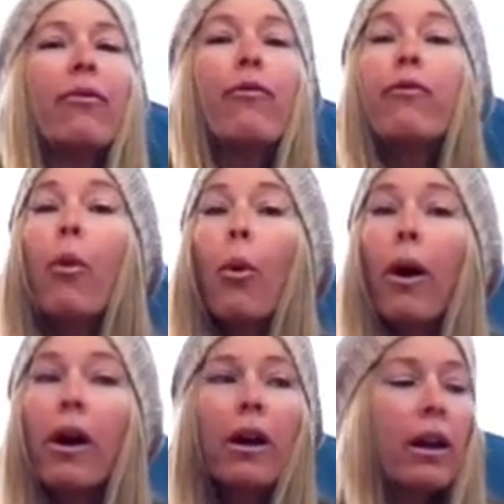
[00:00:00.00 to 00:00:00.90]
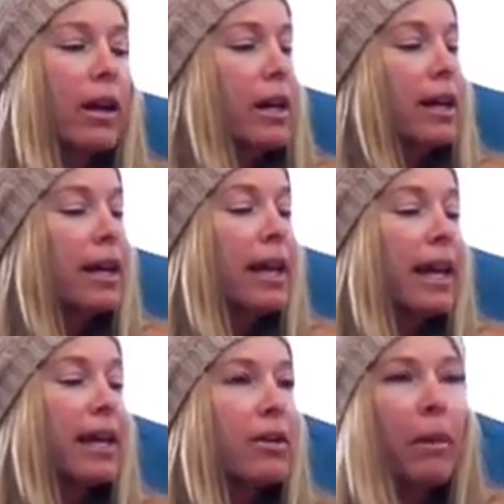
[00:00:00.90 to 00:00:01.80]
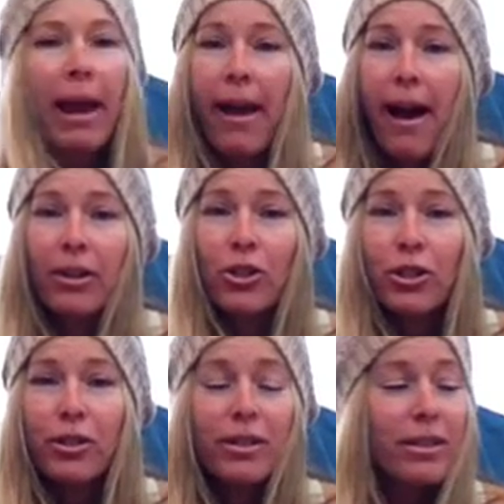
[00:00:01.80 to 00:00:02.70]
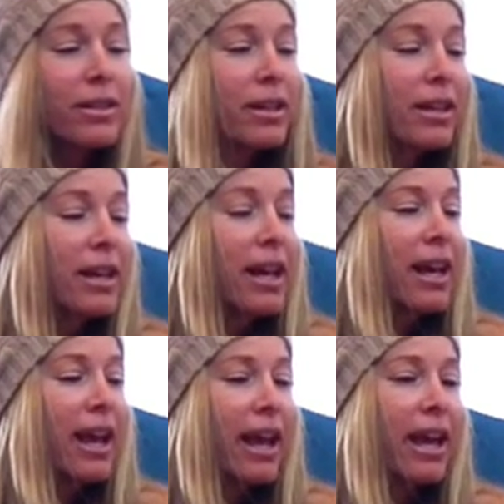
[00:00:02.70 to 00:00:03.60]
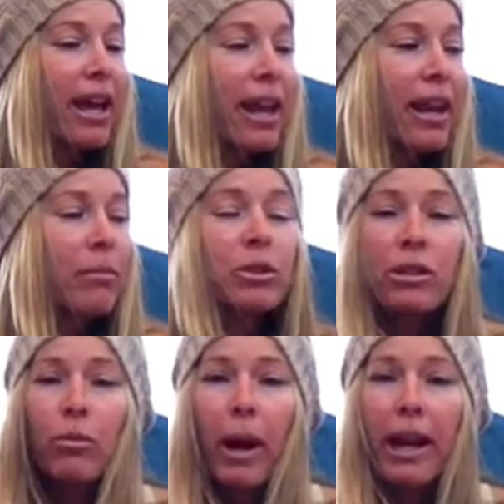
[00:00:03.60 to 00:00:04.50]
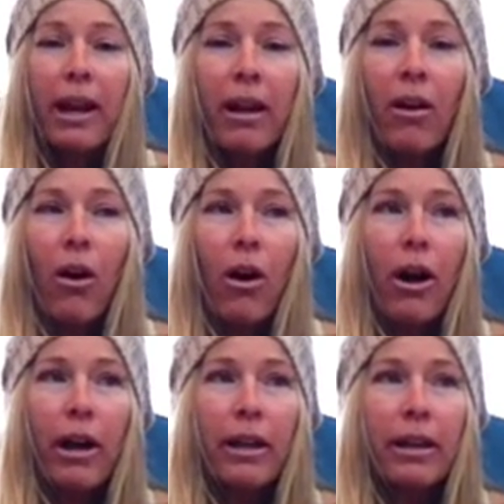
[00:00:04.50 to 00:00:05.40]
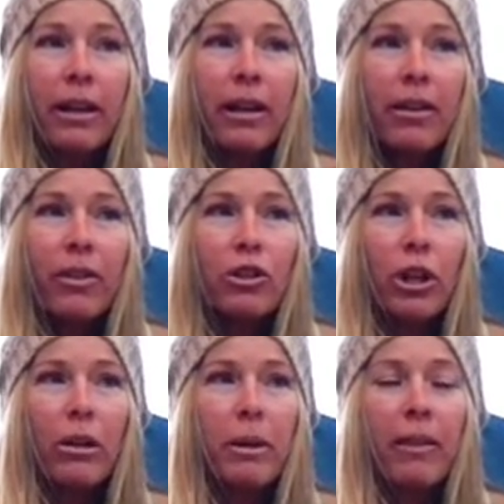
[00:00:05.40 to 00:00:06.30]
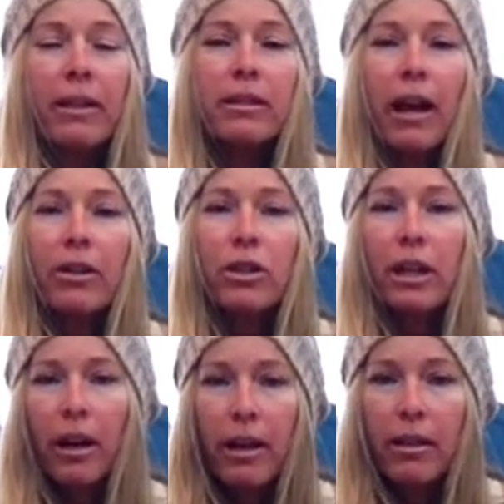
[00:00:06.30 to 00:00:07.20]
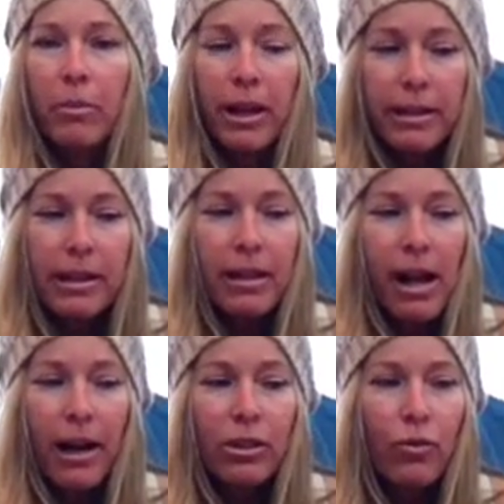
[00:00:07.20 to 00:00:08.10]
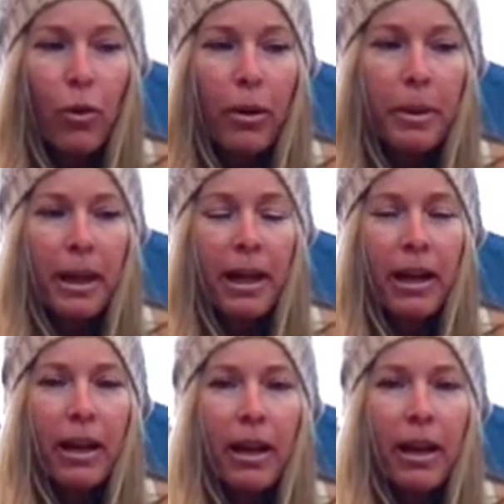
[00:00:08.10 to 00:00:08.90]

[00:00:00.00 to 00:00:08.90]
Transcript: 4 into my hatches, and I'm still waiting on the gentleman that's actually cutting the plexiglass for me,